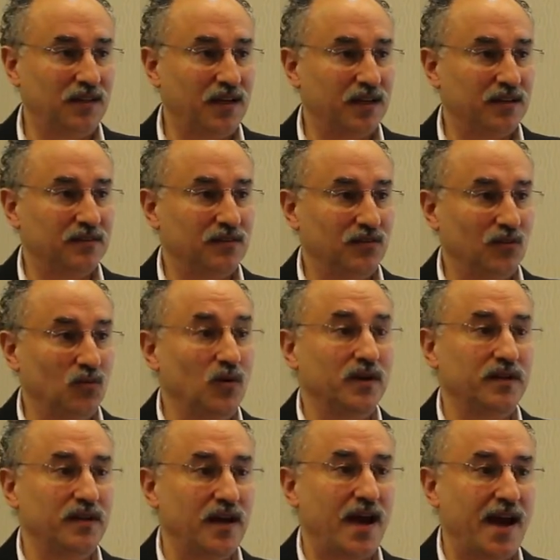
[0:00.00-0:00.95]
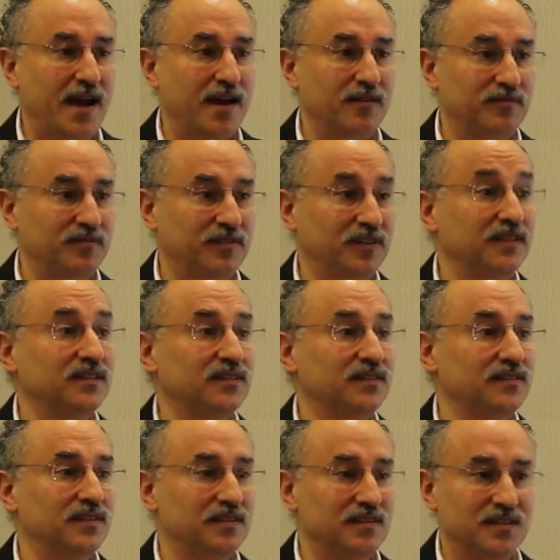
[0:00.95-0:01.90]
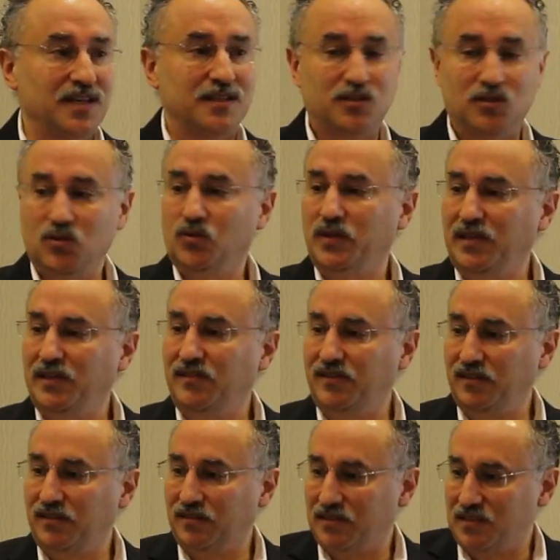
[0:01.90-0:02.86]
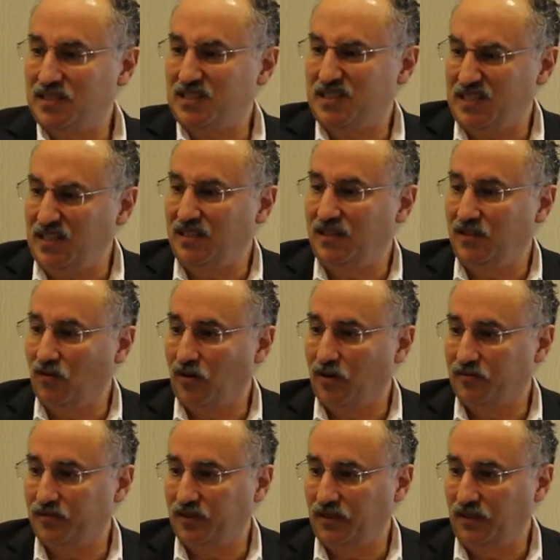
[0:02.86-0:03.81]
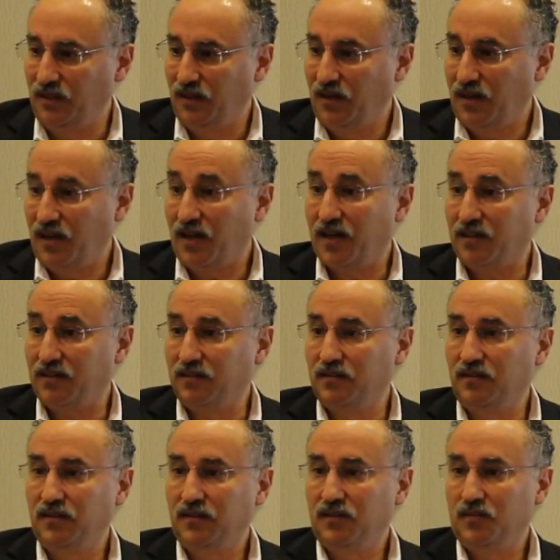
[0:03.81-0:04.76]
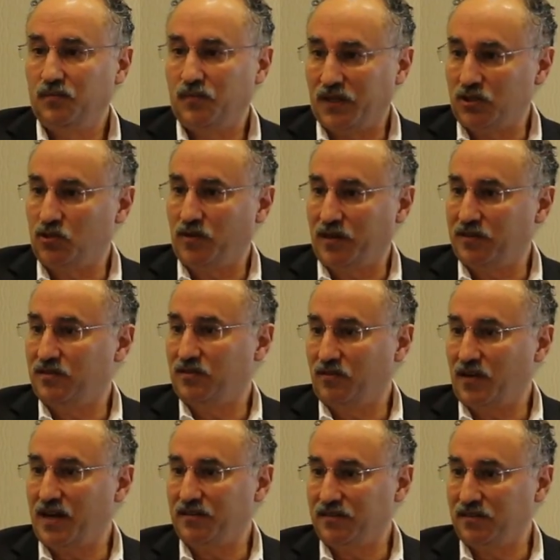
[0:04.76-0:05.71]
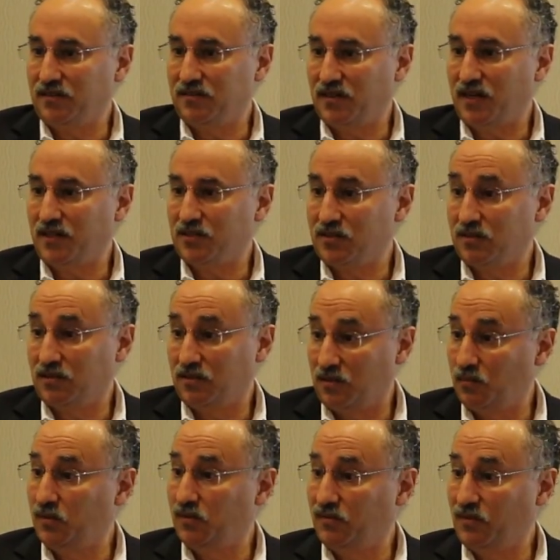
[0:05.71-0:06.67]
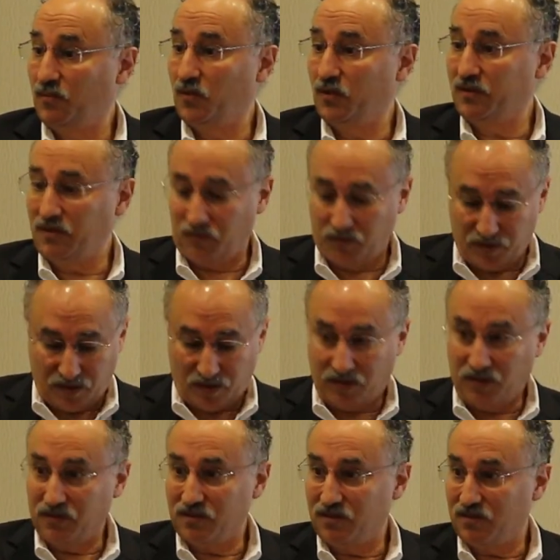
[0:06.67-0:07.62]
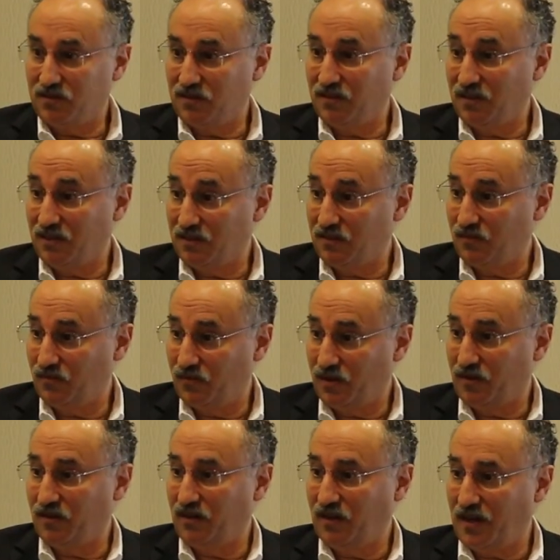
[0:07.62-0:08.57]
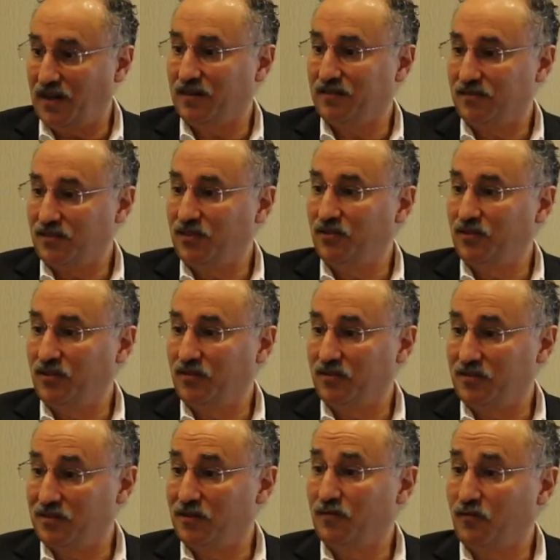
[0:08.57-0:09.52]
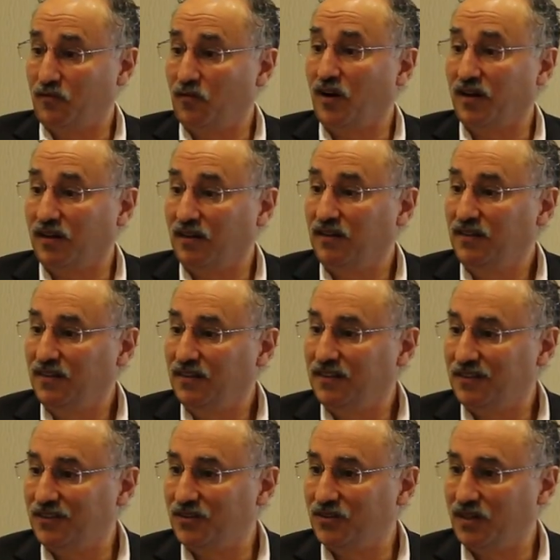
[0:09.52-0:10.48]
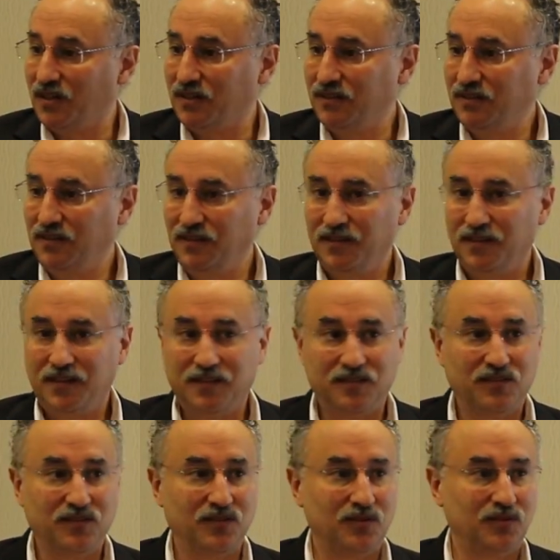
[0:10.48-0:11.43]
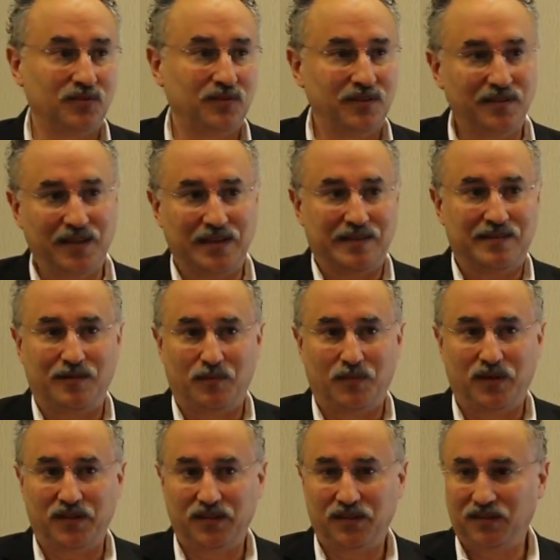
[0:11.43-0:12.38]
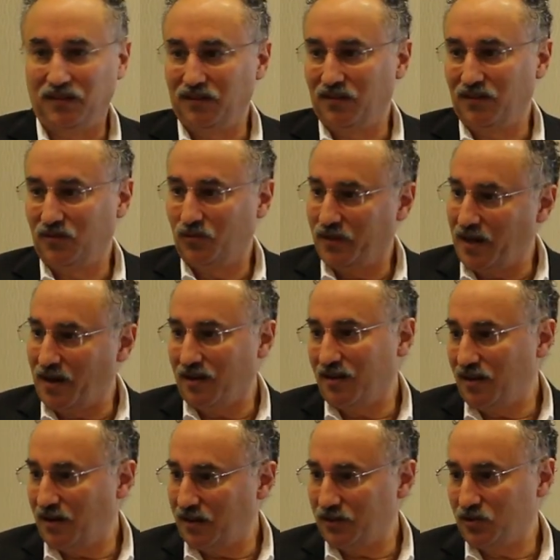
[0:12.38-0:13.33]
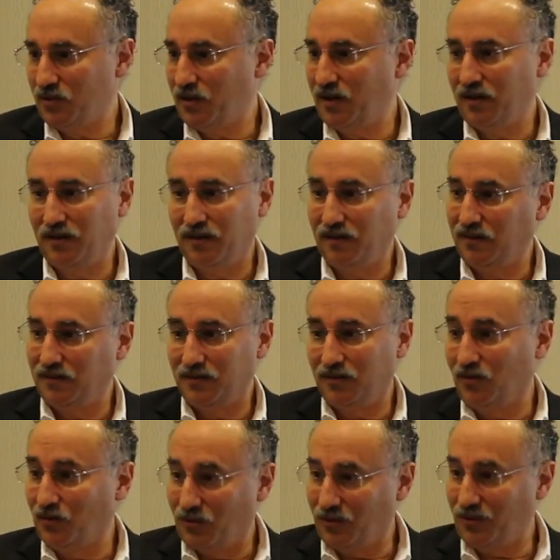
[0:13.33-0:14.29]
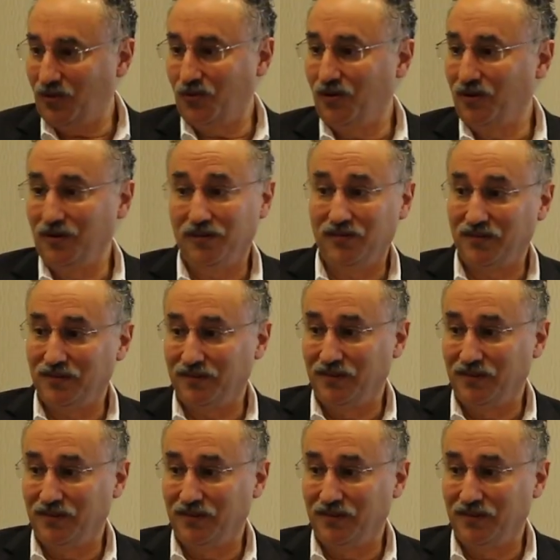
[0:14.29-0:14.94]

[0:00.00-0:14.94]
And so what you have is, it's not so easy to see the RV, and by transthoracic, it's actually can be somewhat difficult because it's very anterior to the front, okay? And so to take somebody, without a lot of training and go to a course,